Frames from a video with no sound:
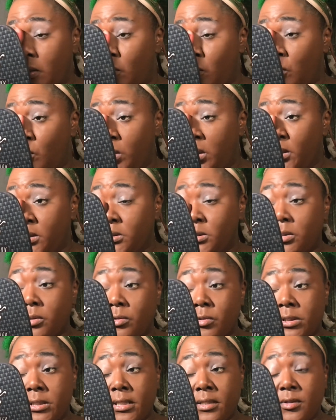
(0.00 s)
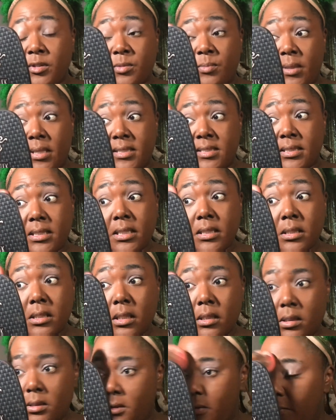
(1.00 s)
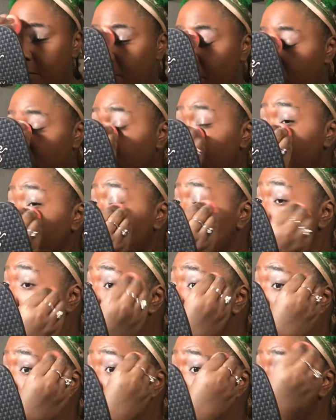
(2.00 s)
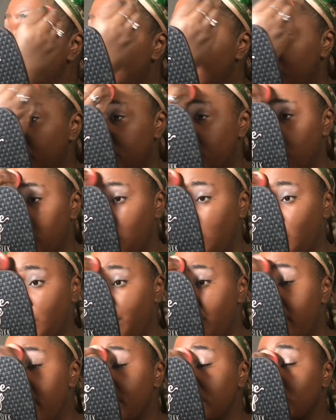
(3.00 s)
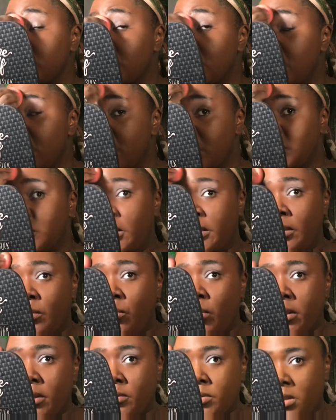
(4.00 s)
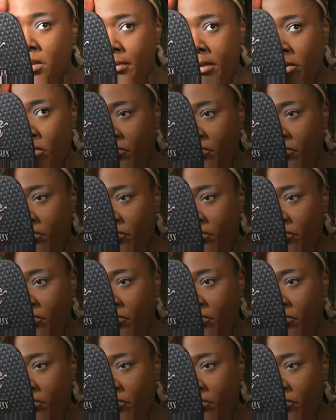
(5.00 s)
don't want to change my skin color. I just want my skin color to match, so I didn't want to use it on my